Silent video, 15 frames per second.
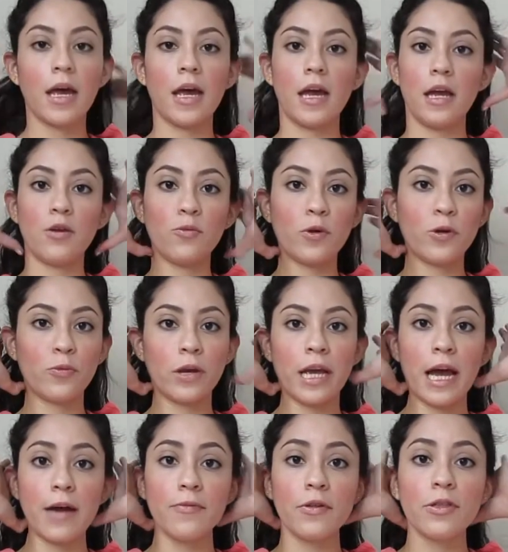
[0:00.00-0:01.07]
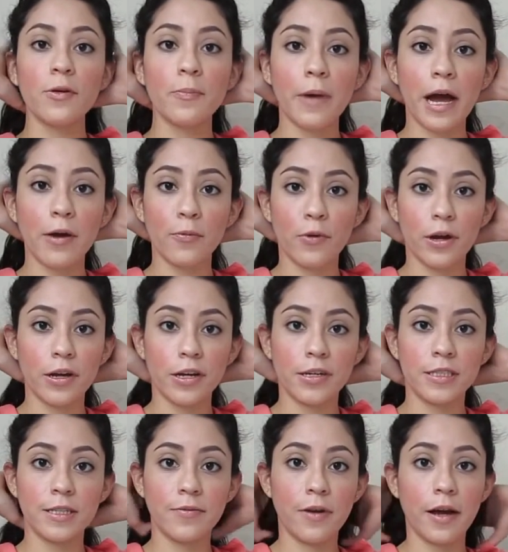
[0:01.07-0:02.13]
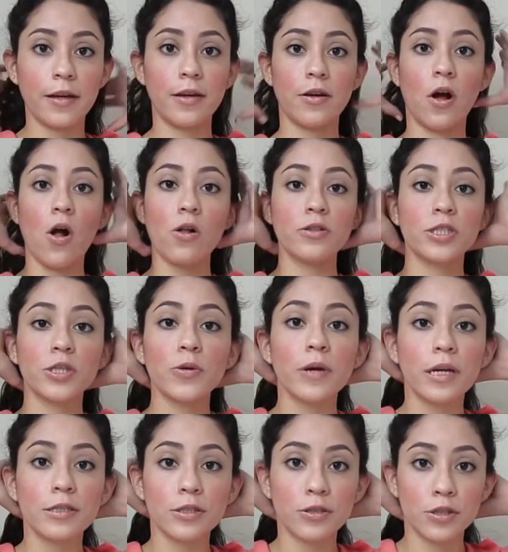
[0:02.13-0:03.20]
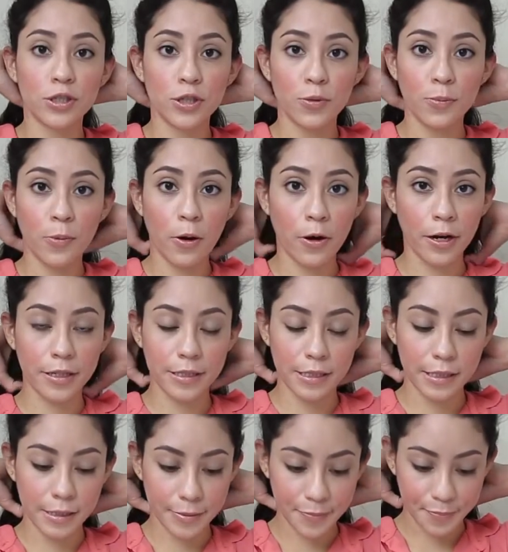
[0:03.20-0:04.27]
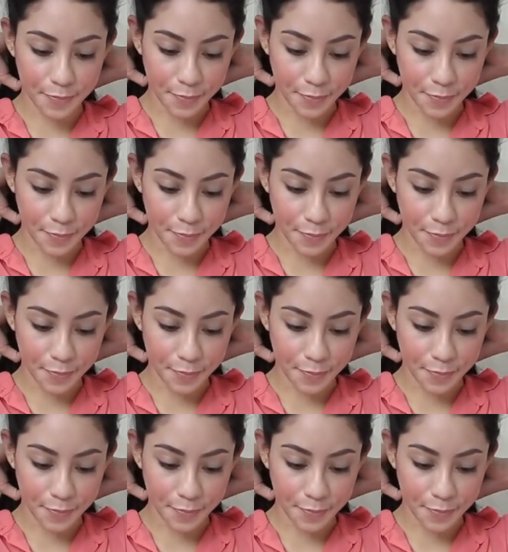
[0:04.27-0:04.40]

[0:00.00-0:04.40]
and what we have on the back we're gonna divide it also into two parts